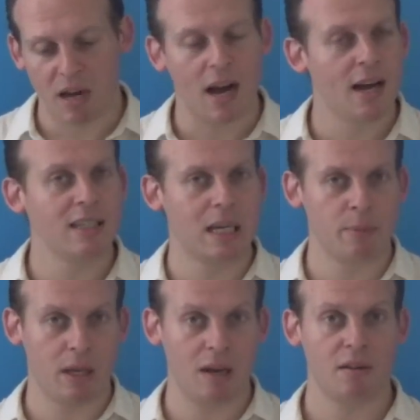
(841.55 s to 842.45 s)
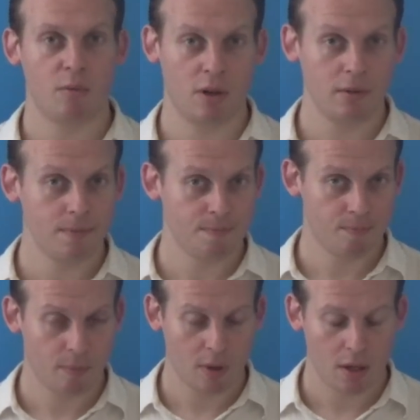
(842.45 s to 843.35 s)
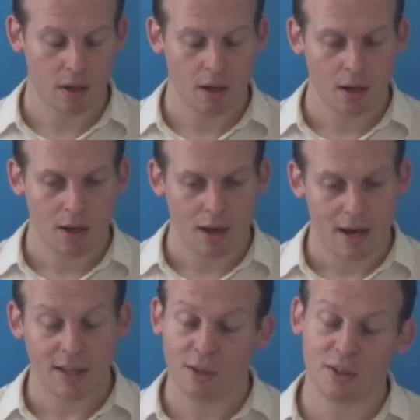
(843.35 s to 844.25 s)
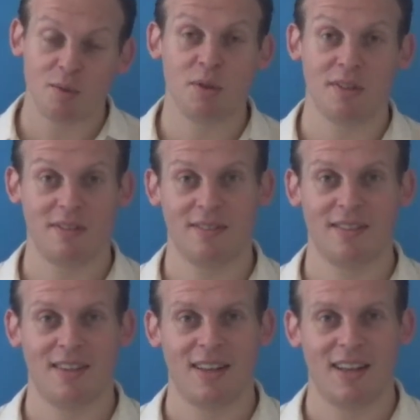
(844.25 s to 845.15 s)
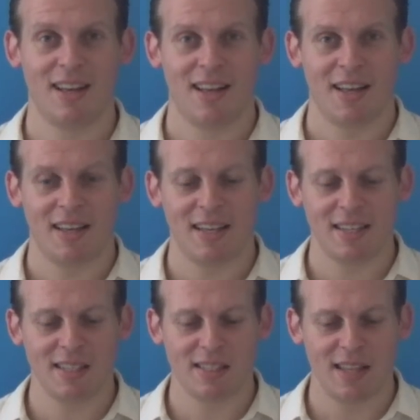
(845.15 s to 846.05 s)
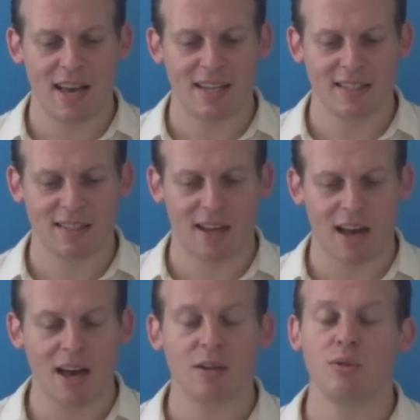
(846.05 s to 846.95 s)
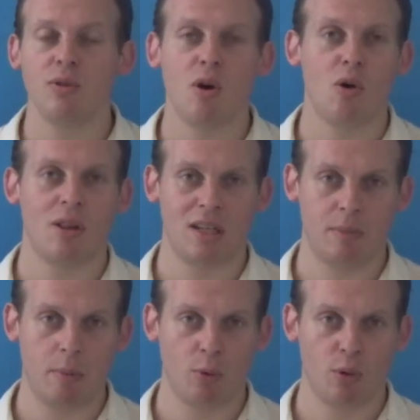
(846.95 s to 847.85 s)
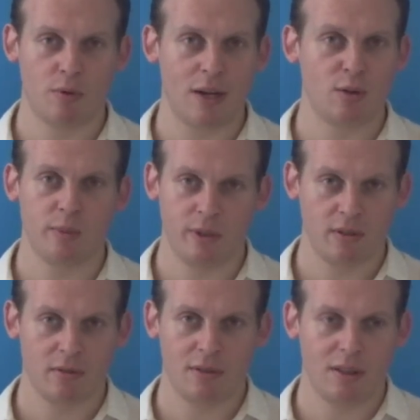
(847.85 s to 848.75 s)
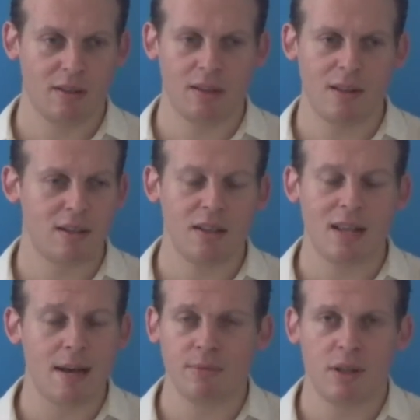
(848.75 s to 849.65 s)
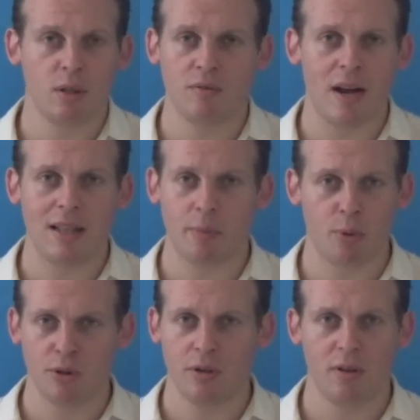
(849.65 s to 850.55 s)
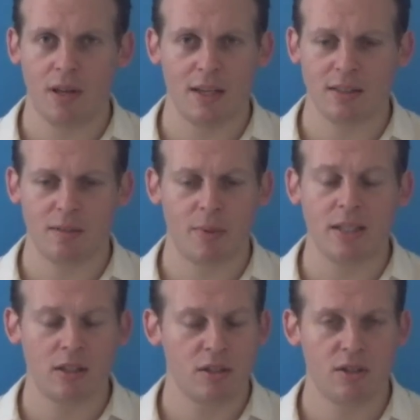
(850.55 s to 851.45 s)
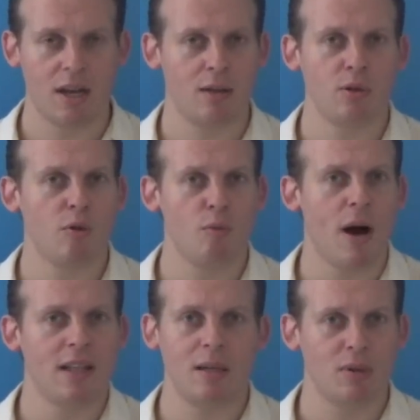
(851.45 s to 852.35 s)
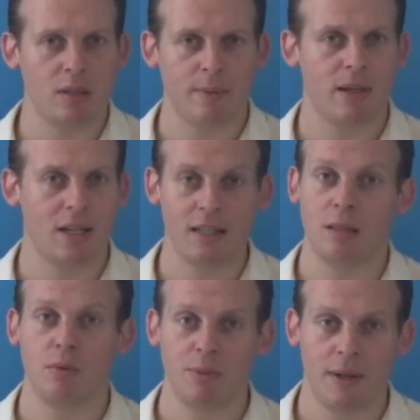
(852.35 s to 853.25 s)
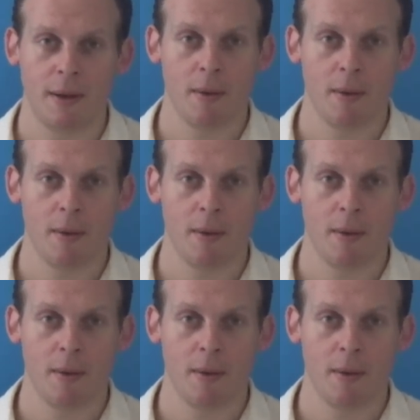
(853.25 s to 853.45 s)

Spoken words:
I accept everyone, and here's the reason, is that I don't know a lot of the people who write to me. A lot of the times they don't write a personalized message. I don't know why they want to be connected with me.